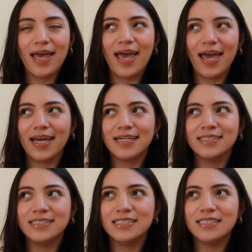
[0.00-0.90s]

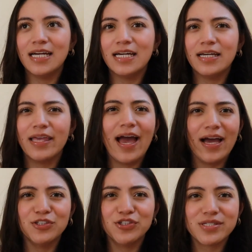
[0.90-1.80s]
and
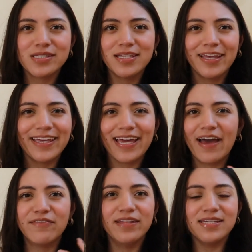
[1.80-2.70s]
yeah, just like
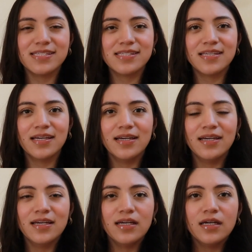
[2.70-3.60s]
have this,
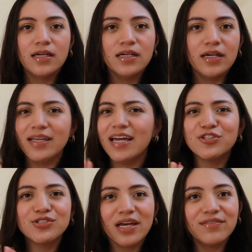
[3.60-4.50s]
yeah,
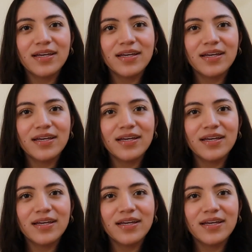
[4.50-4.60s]
just